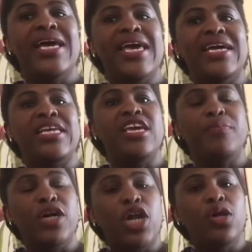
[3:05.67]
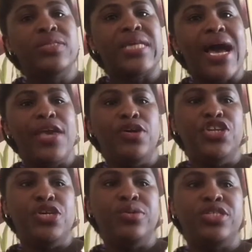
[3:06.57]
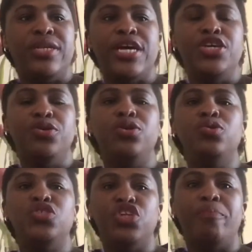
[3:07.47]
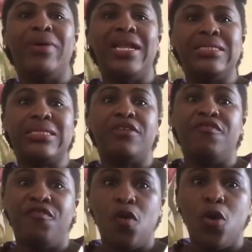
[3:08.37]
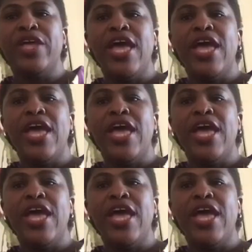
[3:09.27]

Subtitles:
can keep a close eye on you so that you don't lose your balance and fall.